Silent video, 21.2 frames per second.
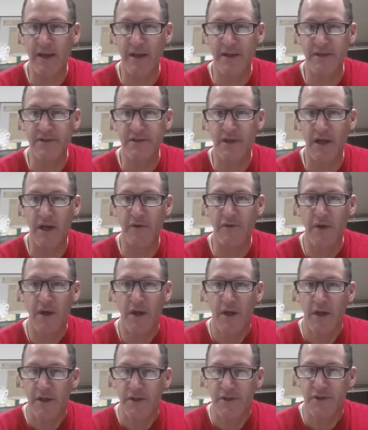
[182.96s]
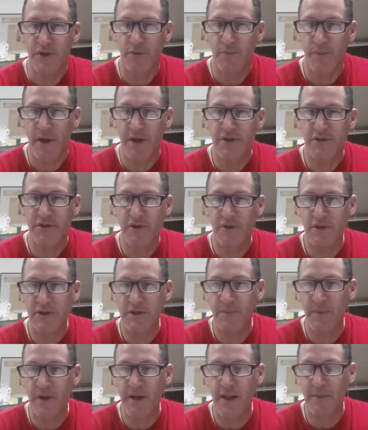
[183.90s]
kind of stuff. So make sure and
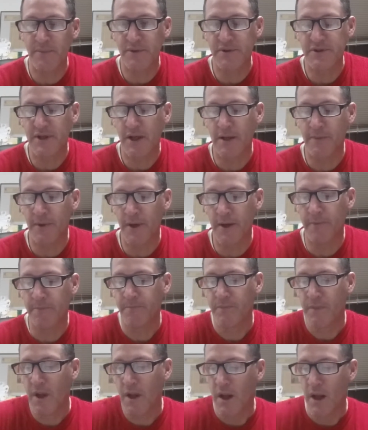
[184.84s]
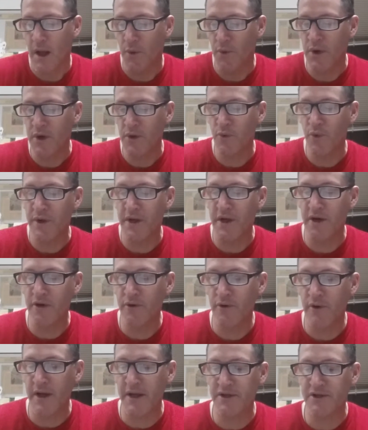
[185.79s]
spend ample time on it. I want to
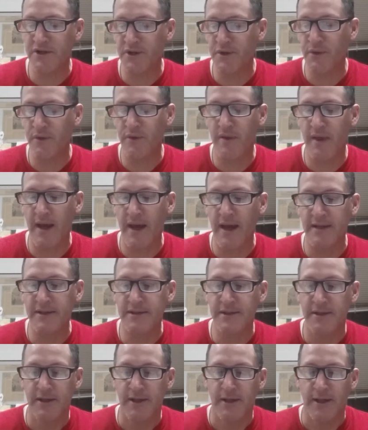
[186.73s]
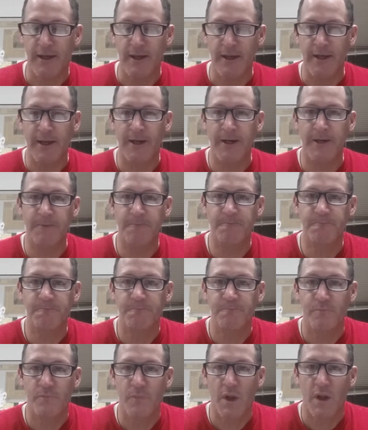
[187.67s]
reiterate too that
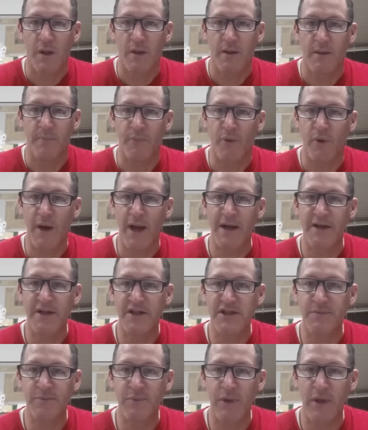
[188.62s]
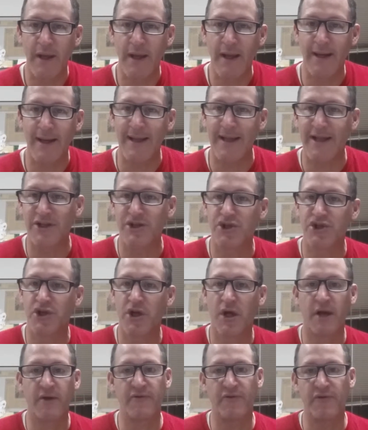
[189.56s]
the practice plan is
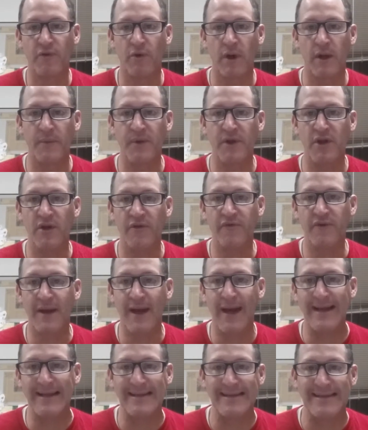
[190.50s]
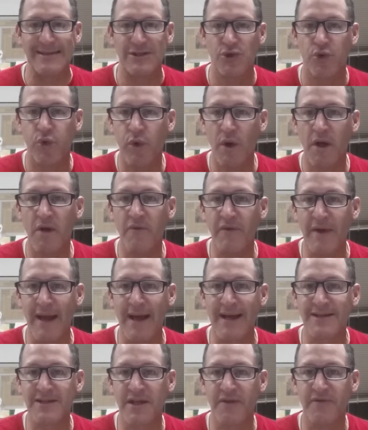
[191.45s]
chock full. I mean, you've got 12
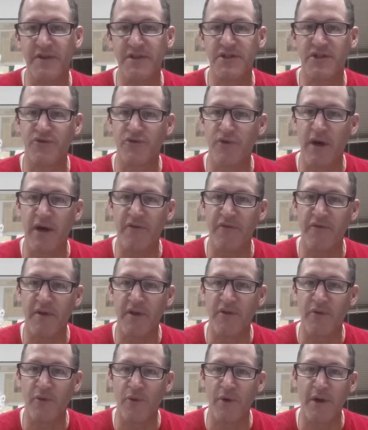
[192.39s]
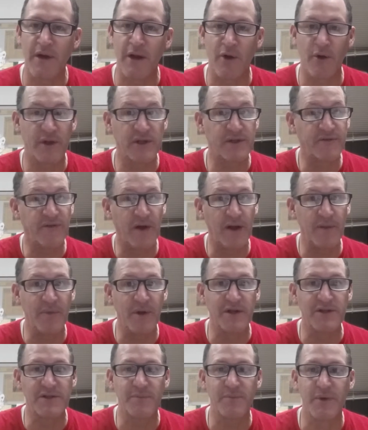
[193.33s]
activities to try to fit through in an hour. That's 5
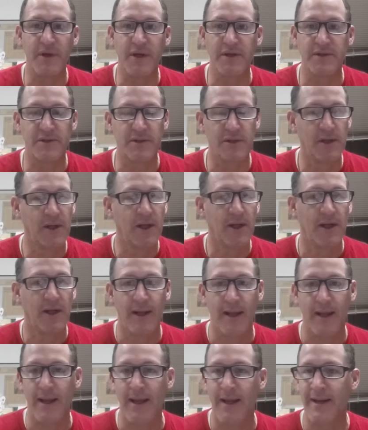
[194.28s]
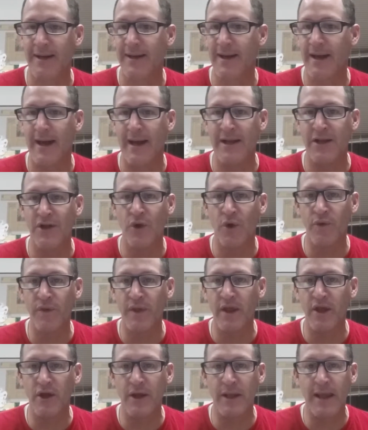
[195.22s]
minutes apiece. And I know
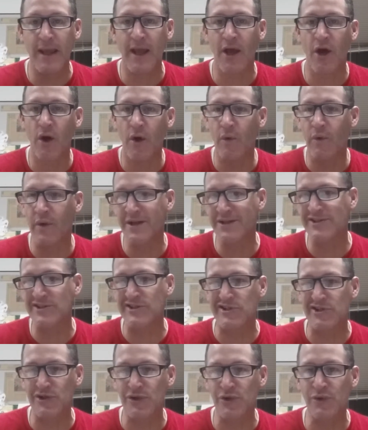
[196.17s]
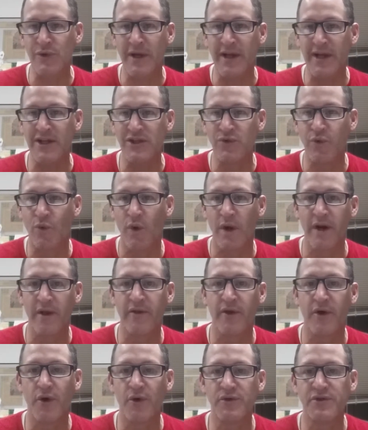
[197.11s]
that you can't always do each one
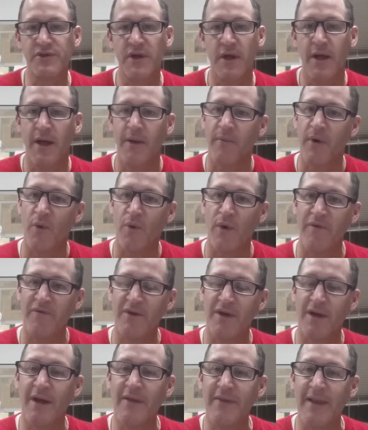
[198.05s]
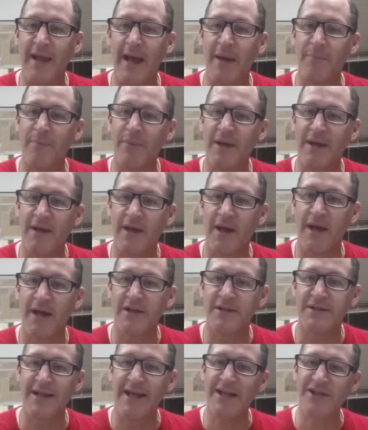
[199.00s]
of those, but we've done that
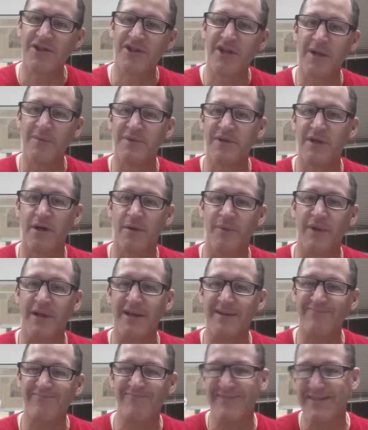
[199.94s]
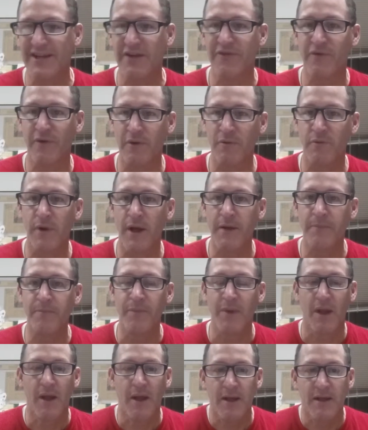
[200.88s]
because each team's a little bit different,
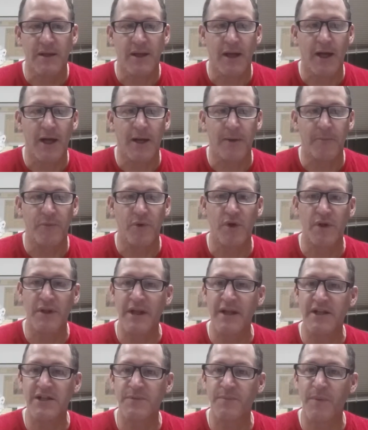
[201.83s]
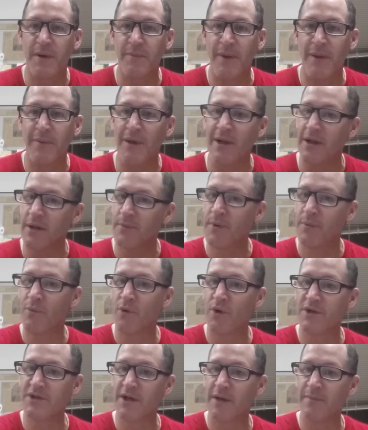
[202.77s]
right? You'll need to spend maybe a little bit
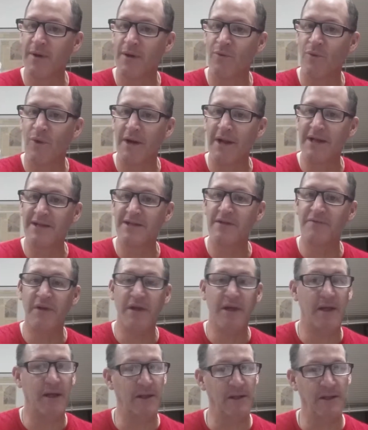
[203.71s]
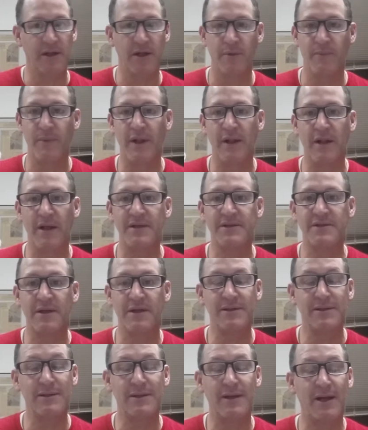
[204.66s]
more time on one activity, a little bit less
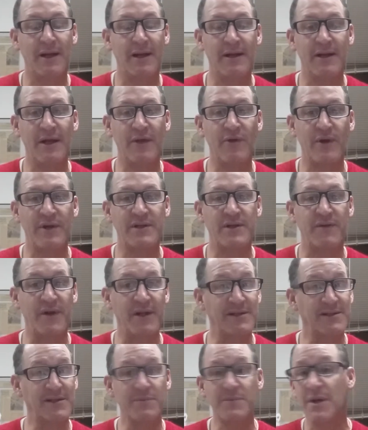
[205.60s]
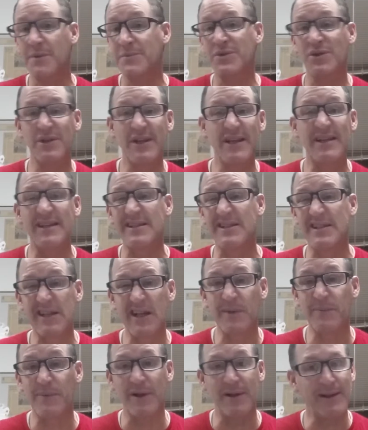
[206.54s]
on another activity. And sometimes you'll need to
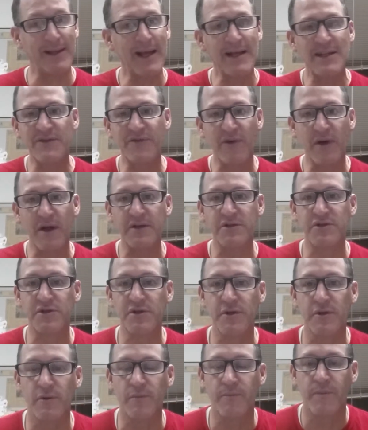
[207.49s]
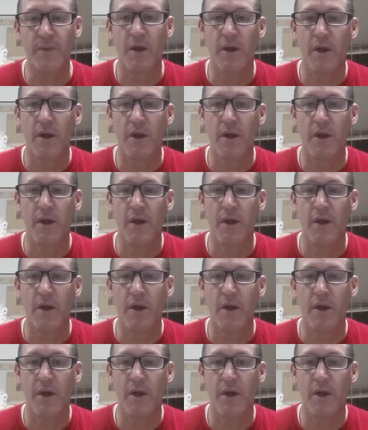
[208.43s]
skip it, and that's fine too.